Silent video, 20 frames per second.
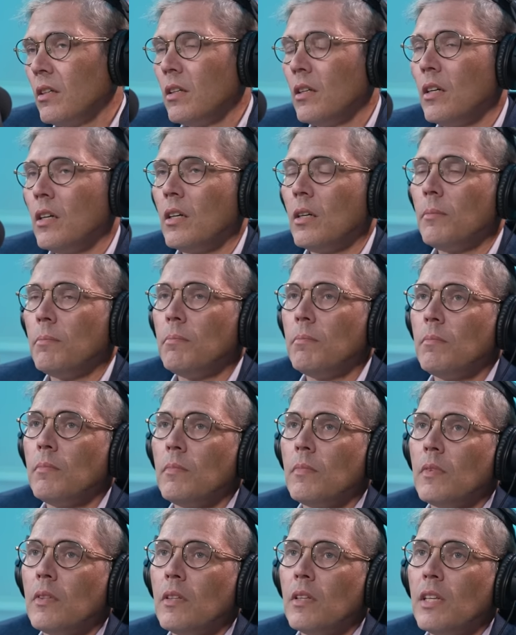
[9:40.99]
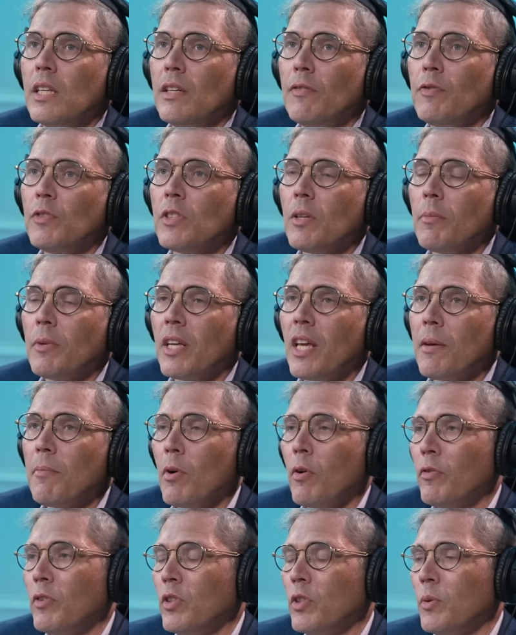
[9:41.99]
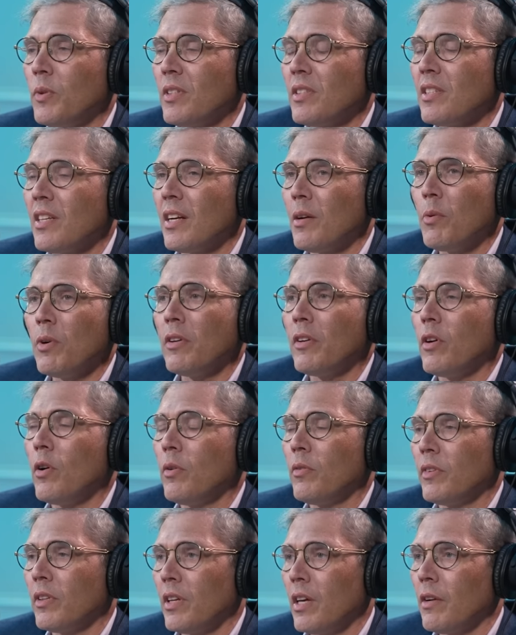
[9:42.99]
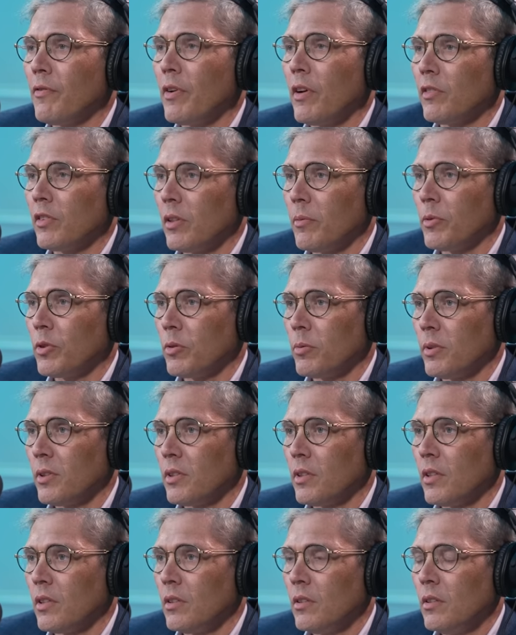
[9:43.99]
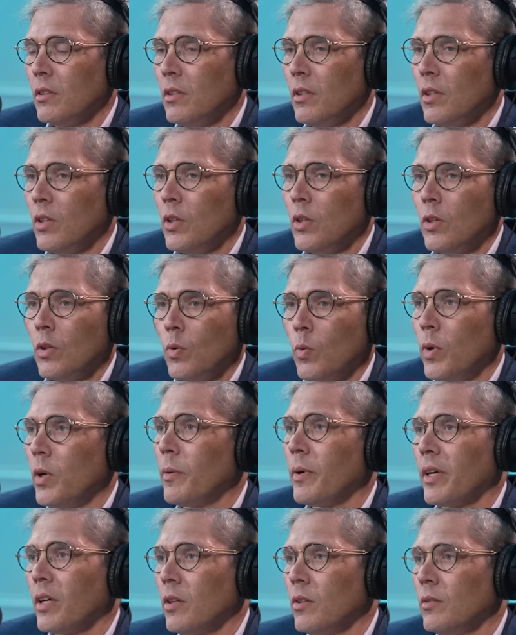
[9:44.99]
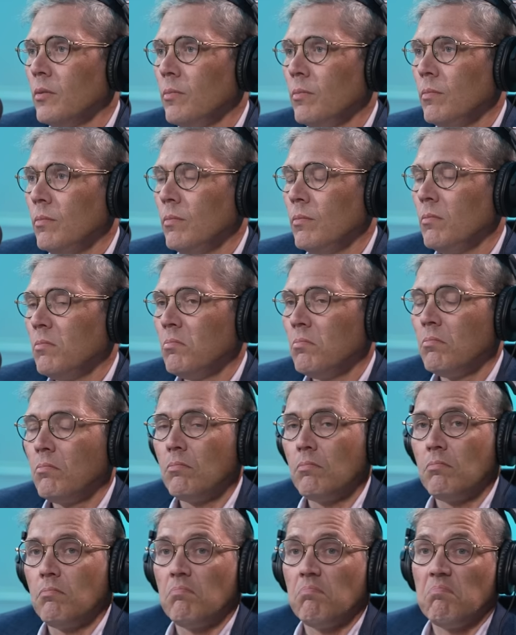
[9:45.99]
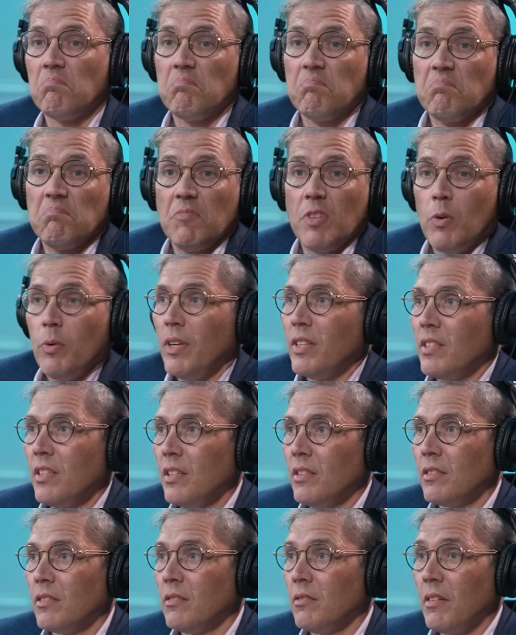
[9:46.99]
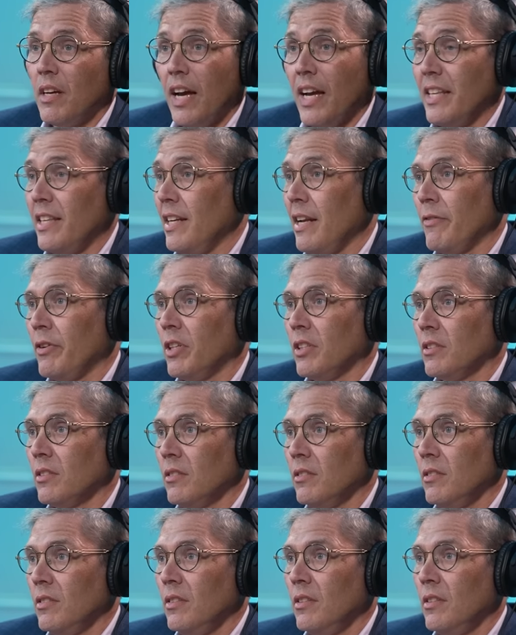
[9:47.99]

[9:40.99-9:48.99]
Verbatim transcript: Um, if someone came over to you and said, "I want to go get involved in commercial real estate," where do I go? Right. No one has an answer. I didn't have an answer.